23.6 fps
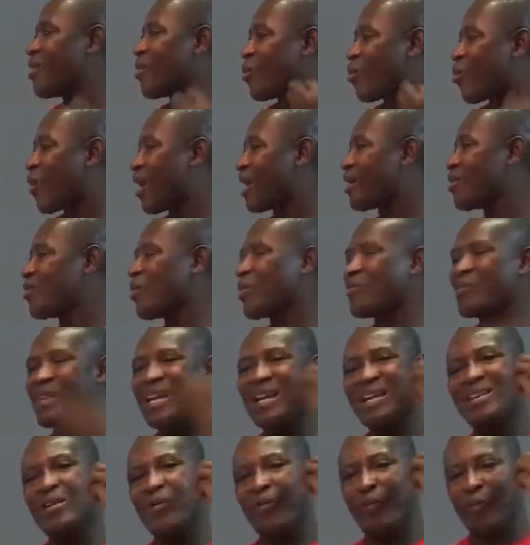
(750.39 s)
one of the
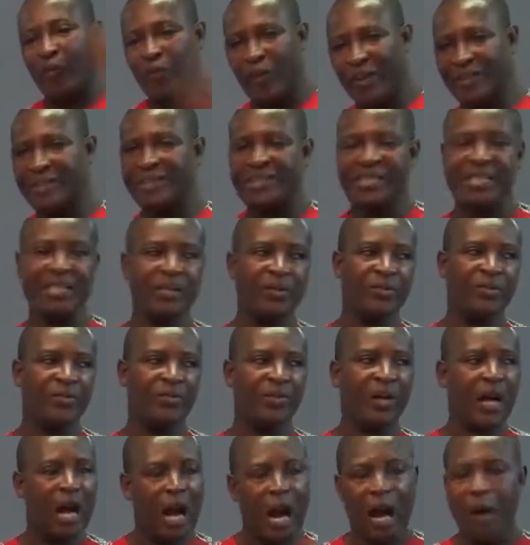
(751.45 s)
effective
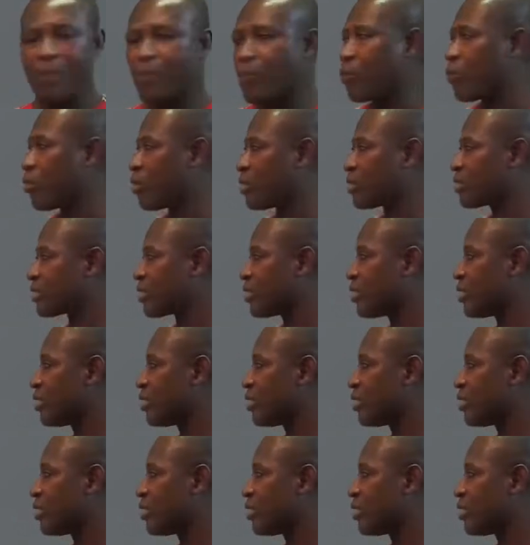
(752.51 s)
upward